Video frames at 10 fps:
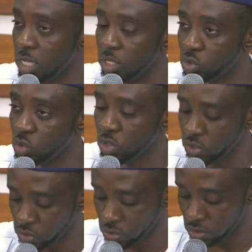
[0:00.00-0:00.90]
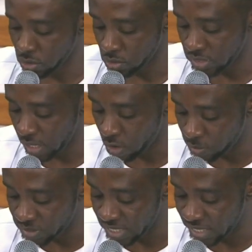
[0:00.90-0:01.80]
into the
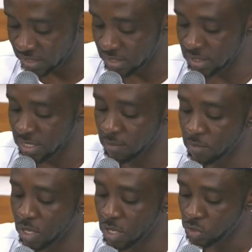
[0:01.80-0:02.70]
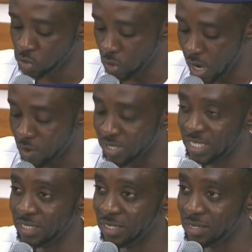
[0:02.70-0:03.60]
circumstances
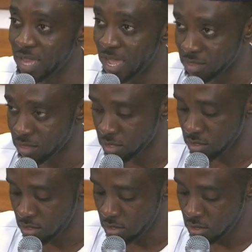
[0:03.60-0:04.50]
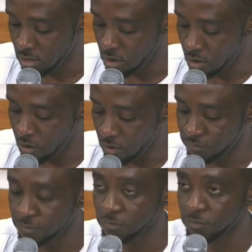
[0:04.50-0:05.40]
surrounding the death
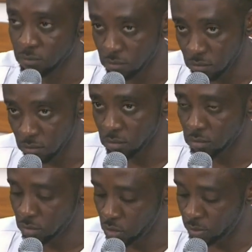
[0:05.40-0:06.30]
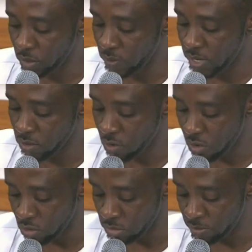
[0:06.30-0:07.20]
of somebody who I don't
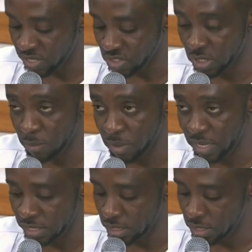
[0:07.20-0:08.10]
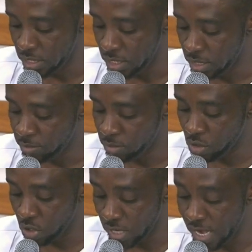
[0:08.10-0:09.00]
call me personal paddy, but
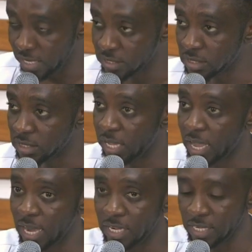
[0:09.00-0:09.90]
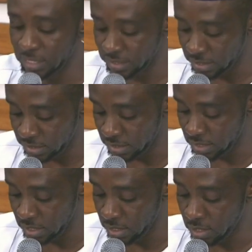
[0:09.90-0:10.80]
journalist and Canadian
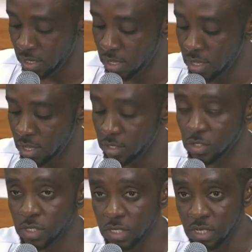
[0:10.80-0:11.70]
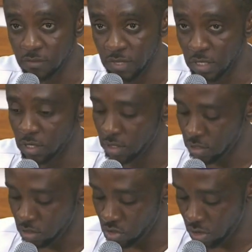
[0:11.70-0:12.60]
citizen Stephen
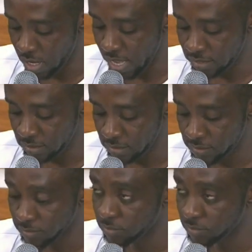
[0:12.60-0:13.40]
Douglas.